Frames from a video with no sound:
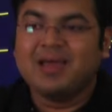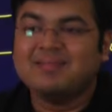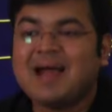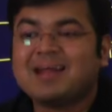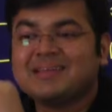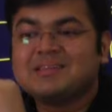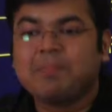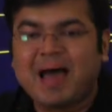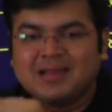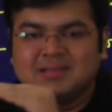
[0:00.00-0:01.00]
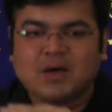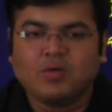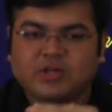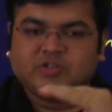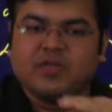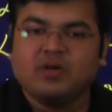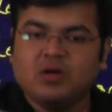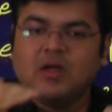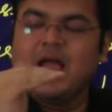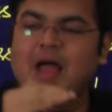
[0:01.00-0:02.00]
in that case they balance out each
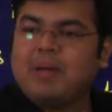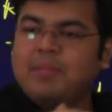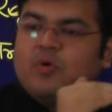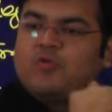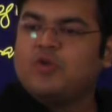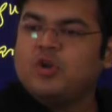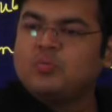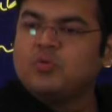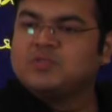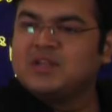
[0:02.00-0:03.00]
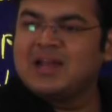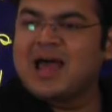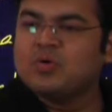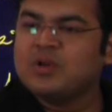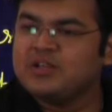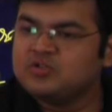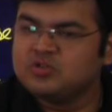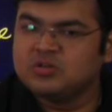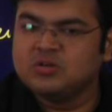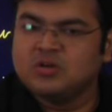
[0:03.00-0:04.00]
other and my portfolio moves in a narrow
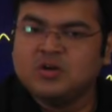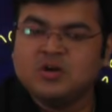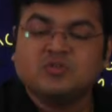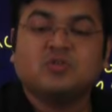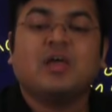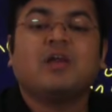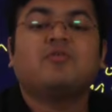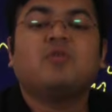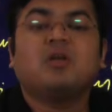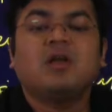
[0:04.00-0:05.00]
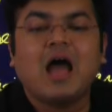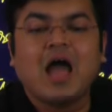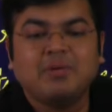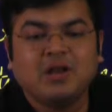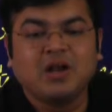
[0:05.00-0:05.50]
range. So therefore, I am in an